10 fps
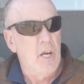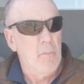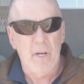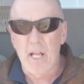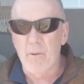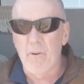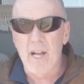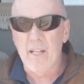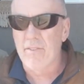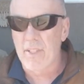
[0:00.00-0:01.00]
But
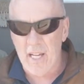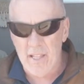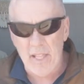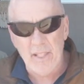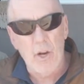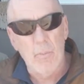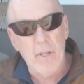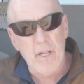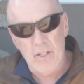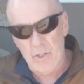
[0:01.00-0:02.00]
otherwise, then they
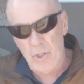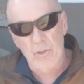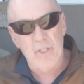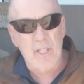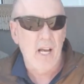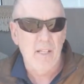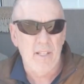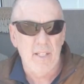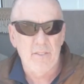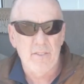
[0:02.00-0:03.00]
open and it shows the
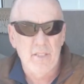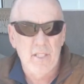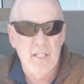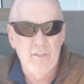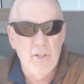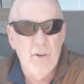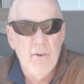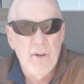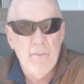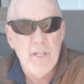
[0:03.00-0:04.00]
contents, and
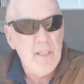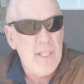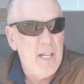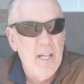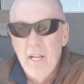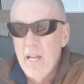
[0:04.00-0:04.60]
so we get that.